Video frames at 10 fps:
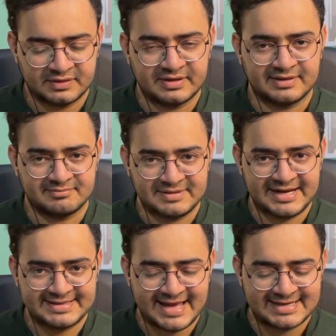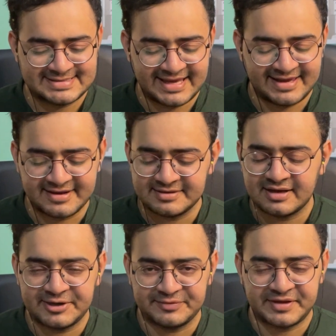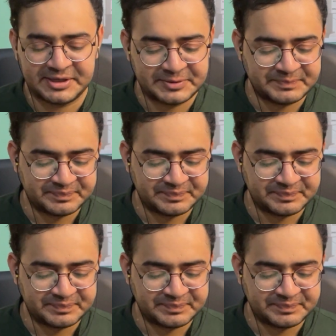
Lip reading: Like, let that sink in, kind of thing.